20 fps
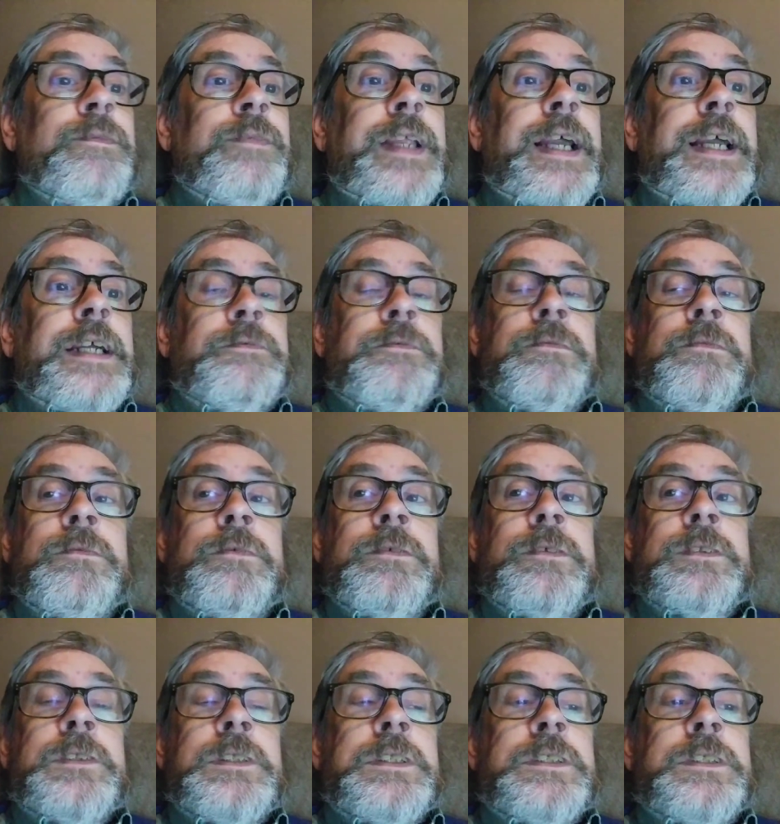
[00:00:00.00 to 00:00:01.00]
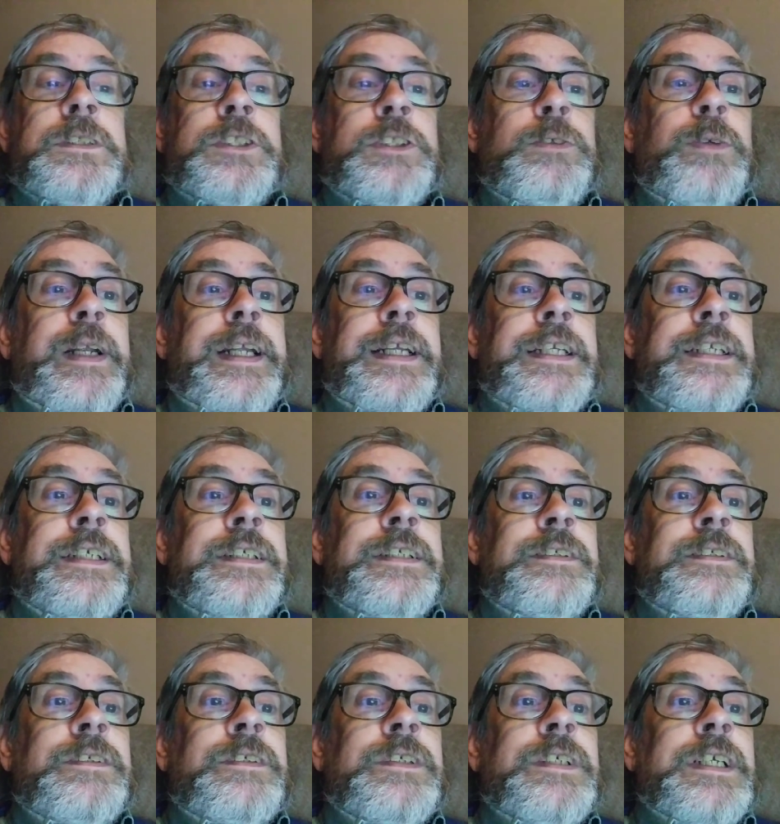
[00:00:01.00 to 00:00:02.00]
I've
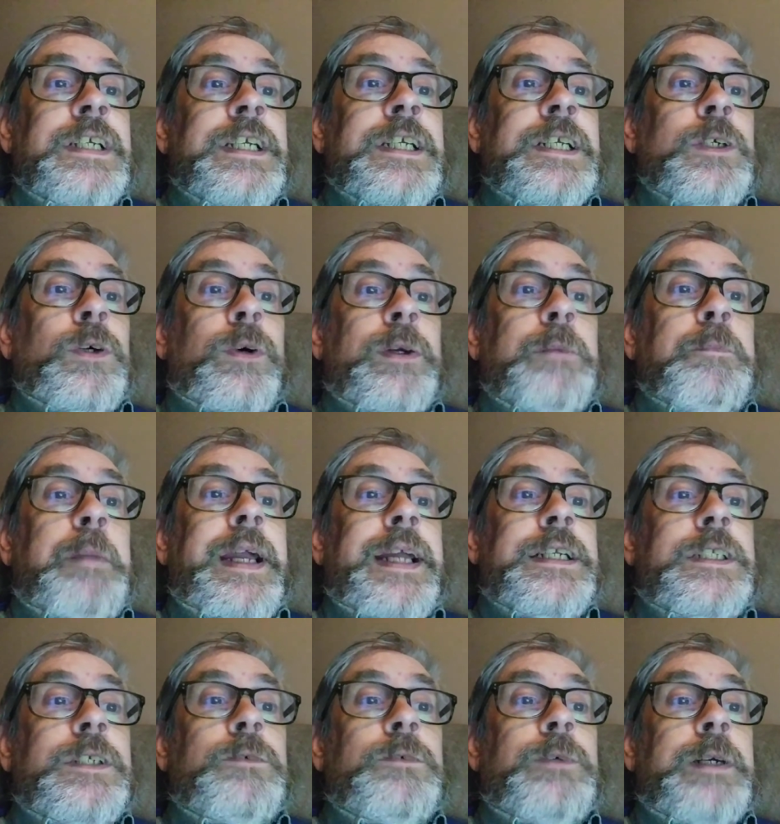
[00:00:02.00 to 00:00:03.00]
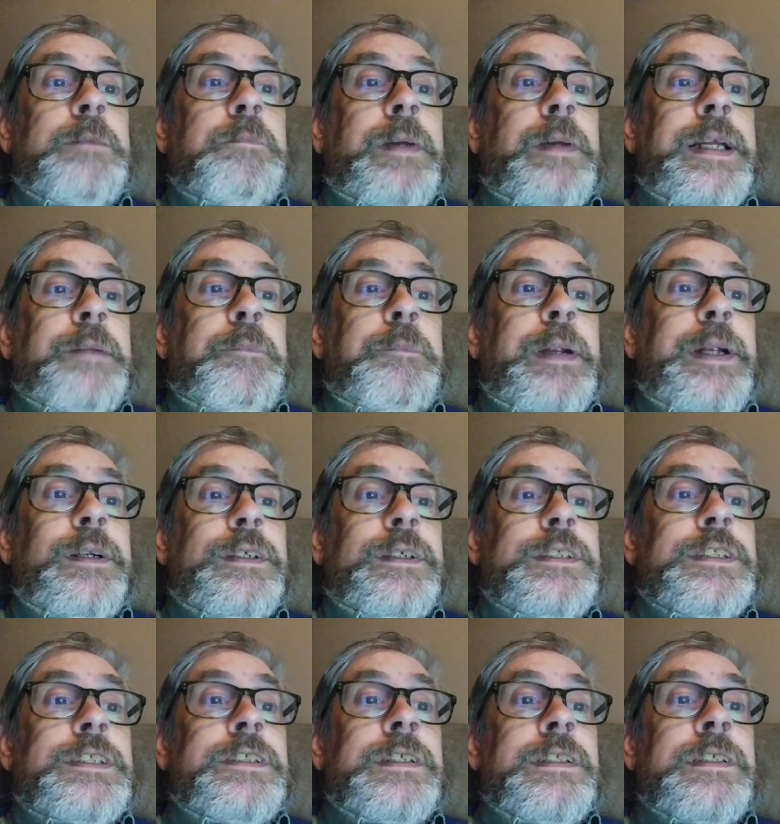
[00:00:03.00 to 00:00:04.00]
strange going back to what my
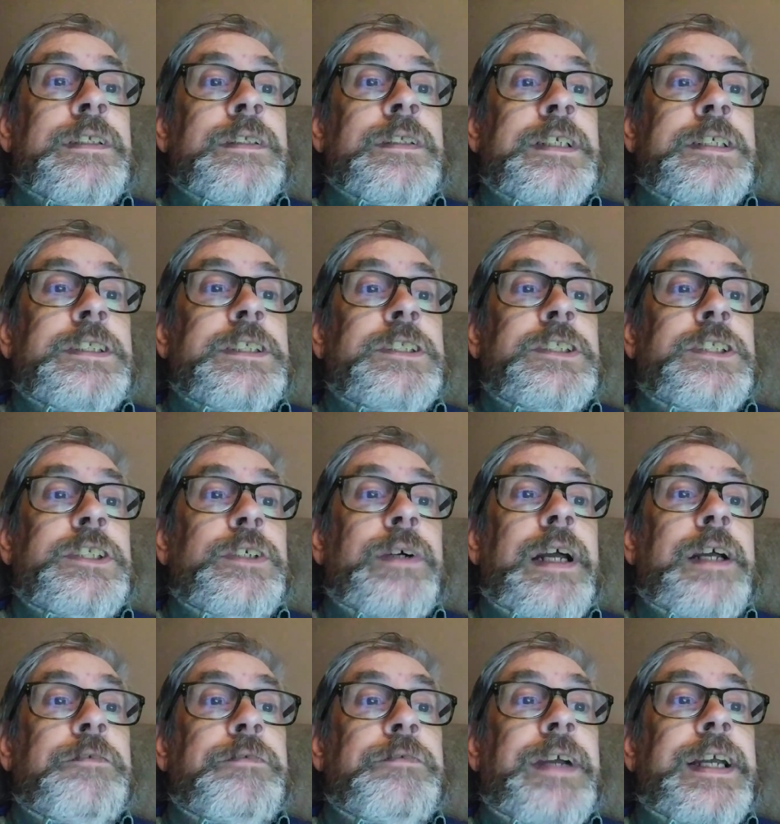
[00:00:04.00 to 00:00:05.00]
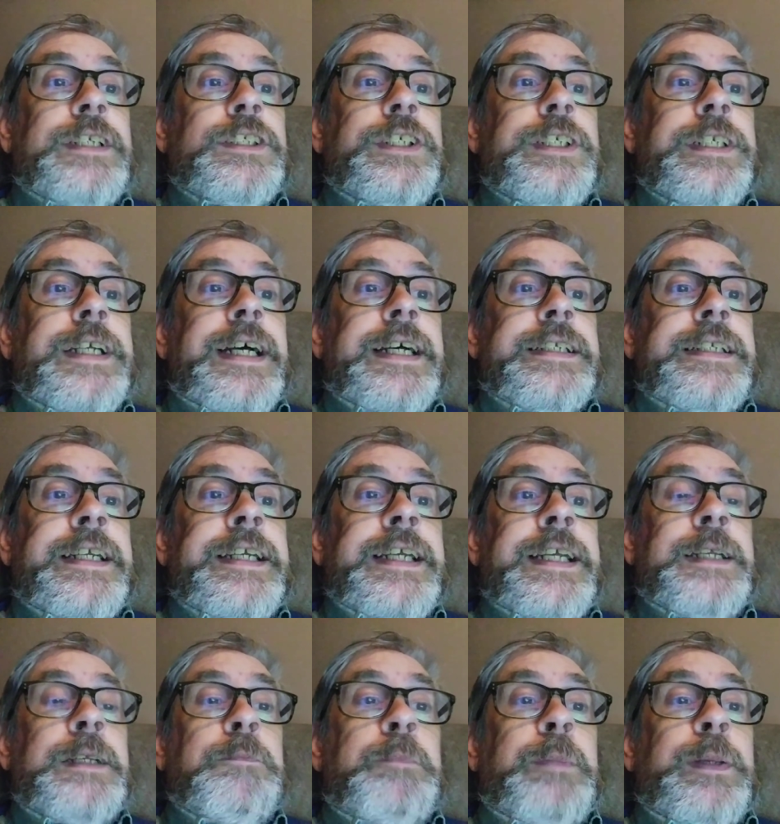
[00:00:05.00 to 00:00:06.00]
parents listened to, I've actually got
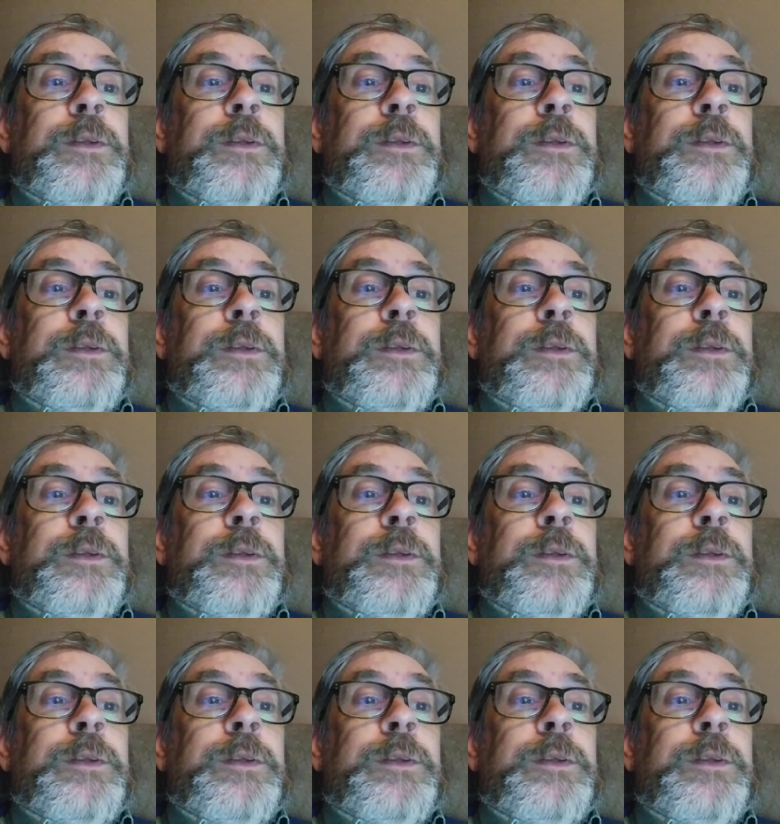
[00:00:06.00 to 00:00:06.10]
a Bill